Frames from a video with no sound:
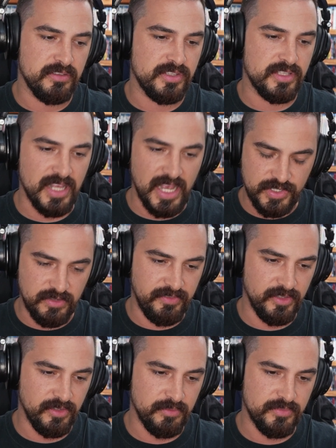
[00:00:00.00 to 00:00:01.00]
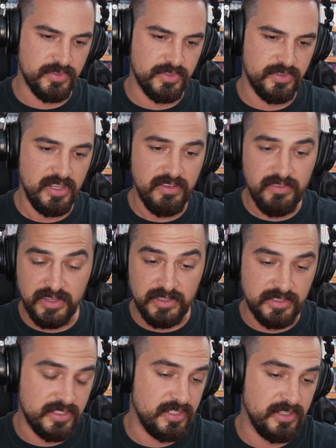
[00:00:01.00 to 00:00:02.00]
slasher films even
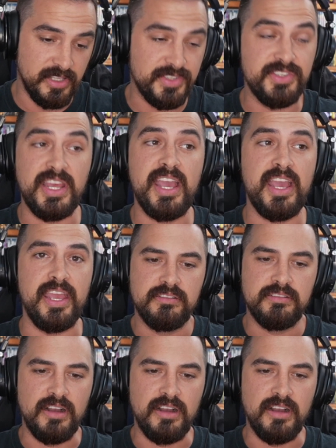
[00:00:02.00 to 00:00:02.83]
to this day,